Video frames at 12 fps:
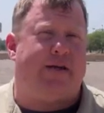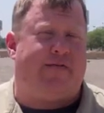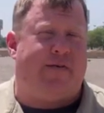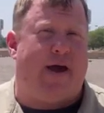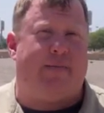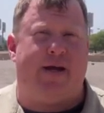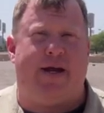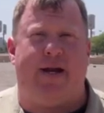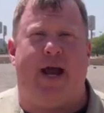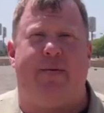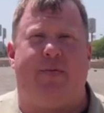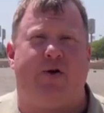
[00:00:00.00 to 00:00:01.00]
family, and
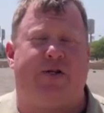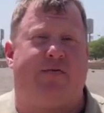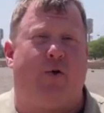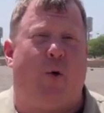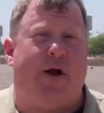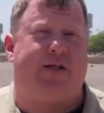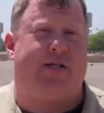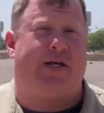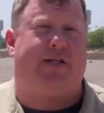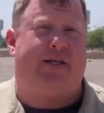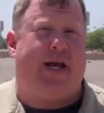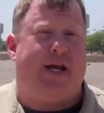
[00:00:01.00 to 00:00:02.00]
neighbors of the
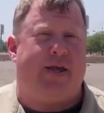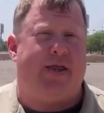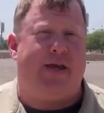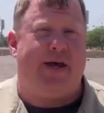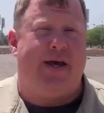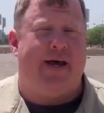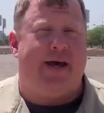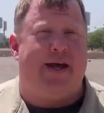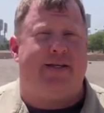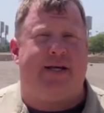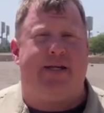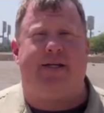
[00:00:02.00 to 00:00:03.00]
116th.
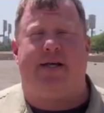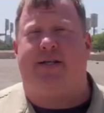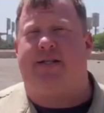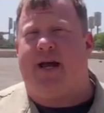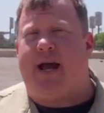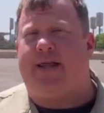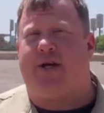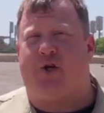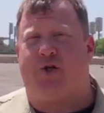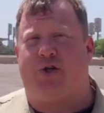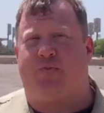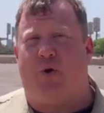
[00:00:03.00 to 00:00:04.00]
It's easy to say that
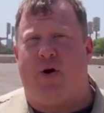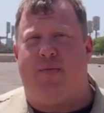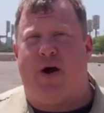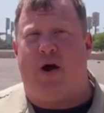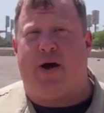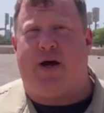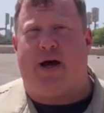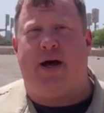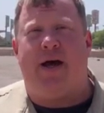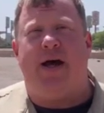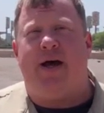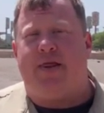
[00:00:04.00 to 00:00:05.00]
you support America.
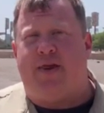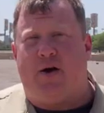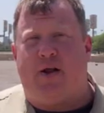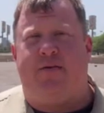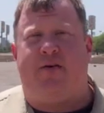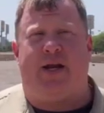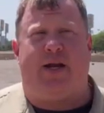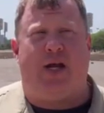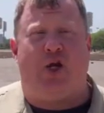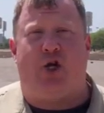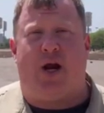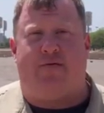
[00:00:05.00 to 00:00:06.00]
They're living it
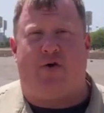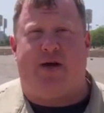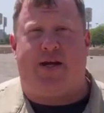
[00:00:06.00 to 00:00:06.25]
each and every